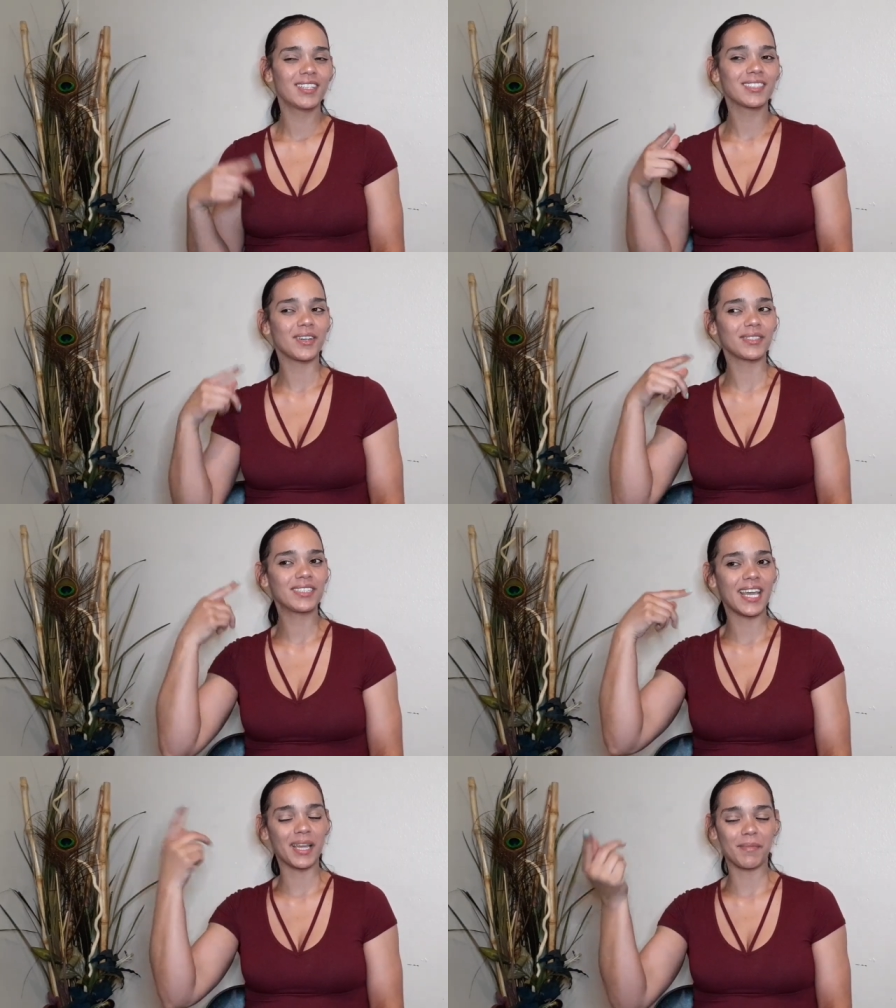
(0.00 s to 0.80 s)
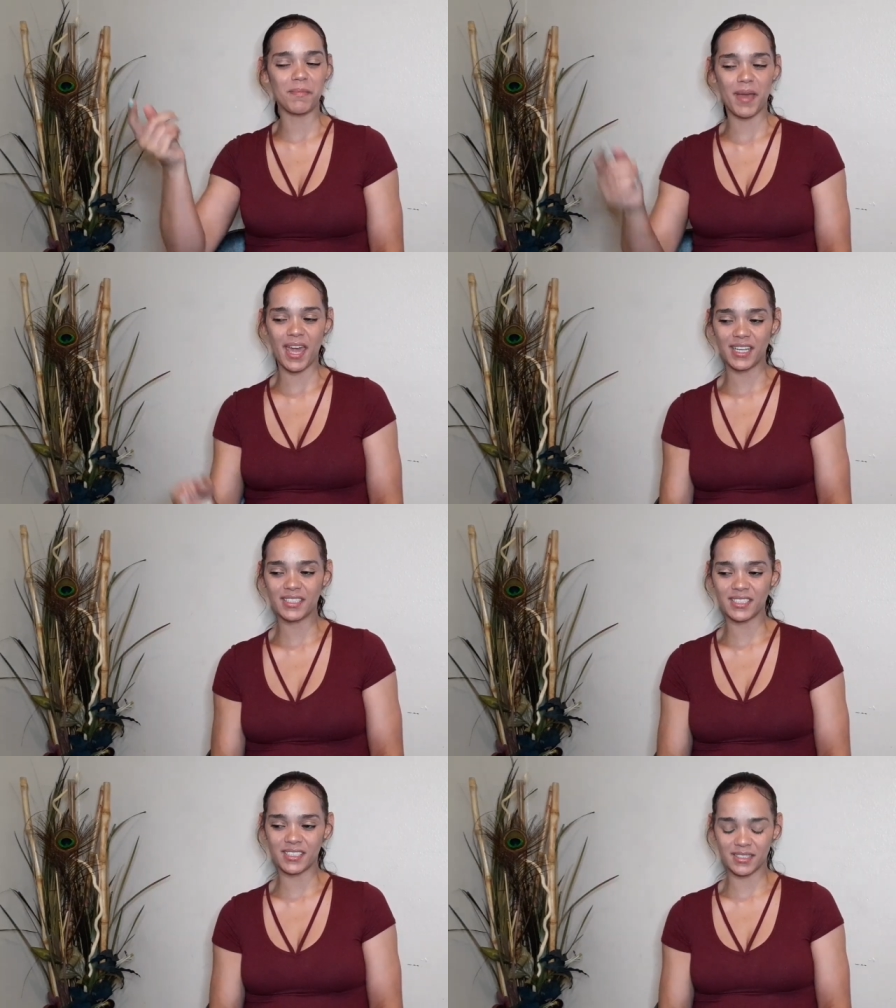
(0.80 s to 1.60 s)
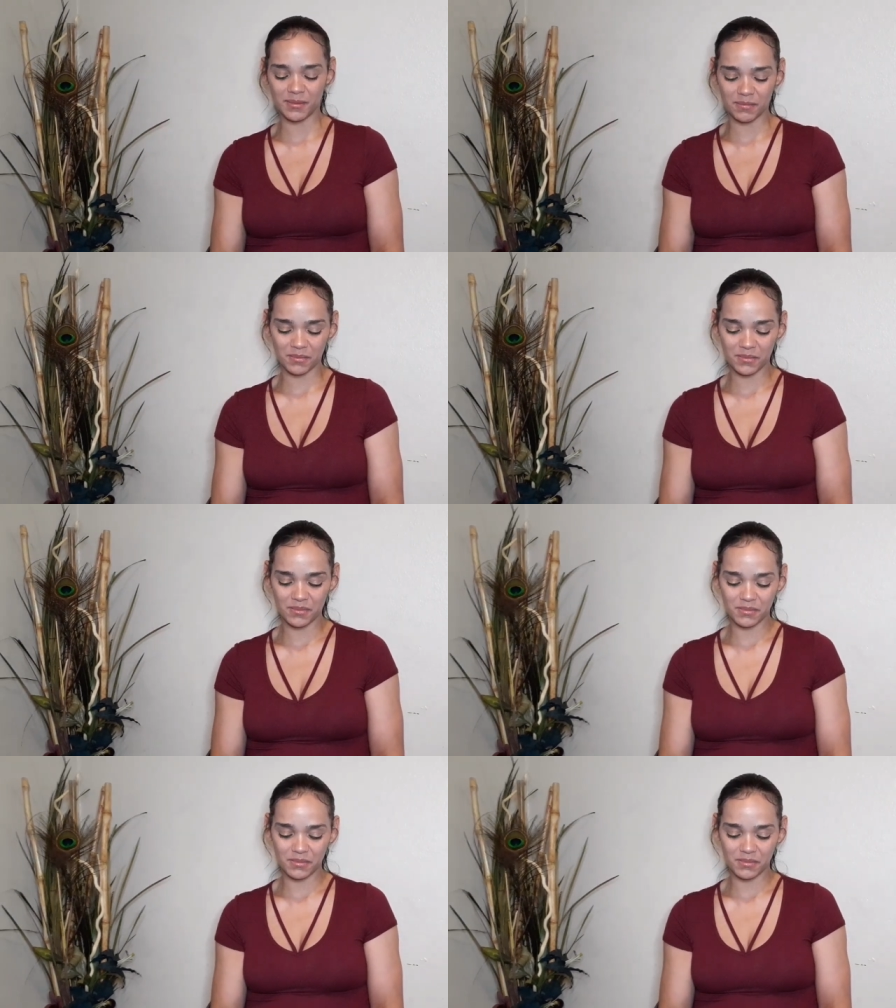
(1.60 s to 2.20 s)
So it's taking me back to some